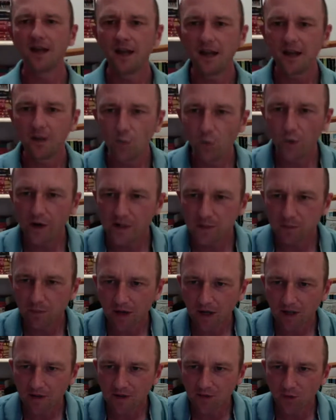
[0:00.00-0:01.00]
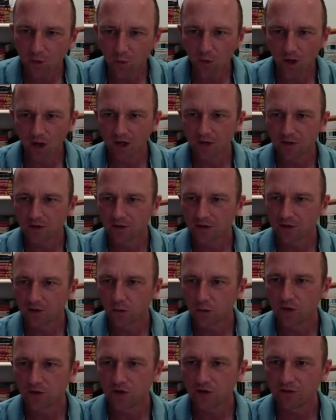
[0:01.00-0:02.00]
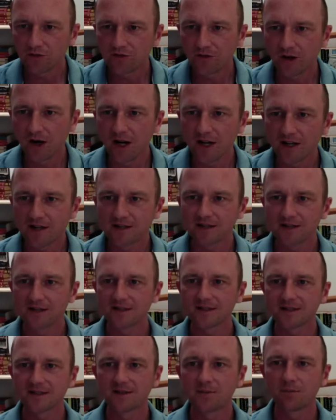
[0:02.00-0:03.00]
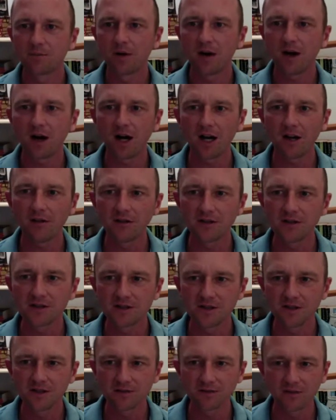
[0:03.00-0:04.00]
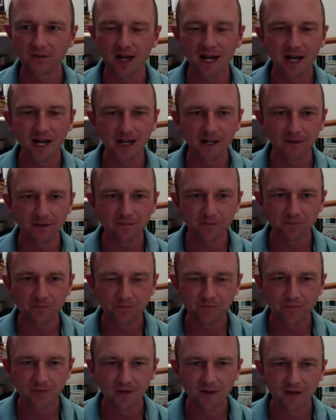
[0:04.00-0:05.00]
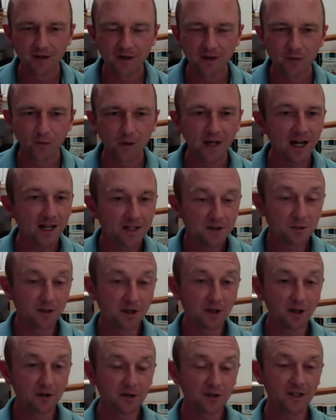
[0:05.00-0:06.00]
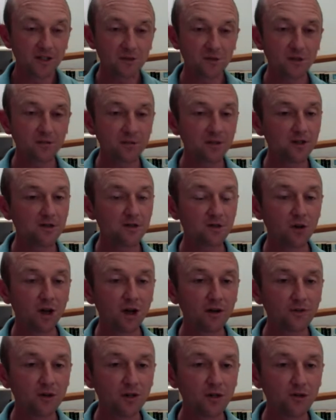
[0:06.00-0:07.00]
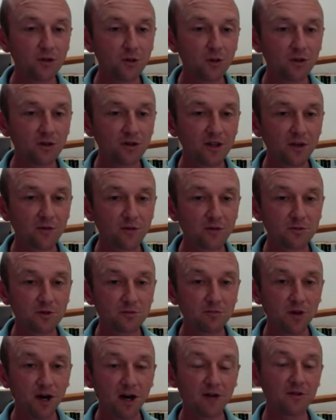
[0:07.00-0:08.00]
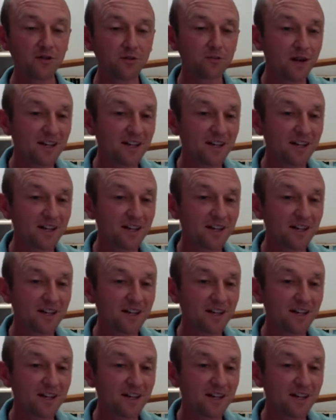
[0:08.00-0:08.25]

In which part of the world would you find St. Piran's flag? We had to include this one because quite a few of you would have come from St. Piran's.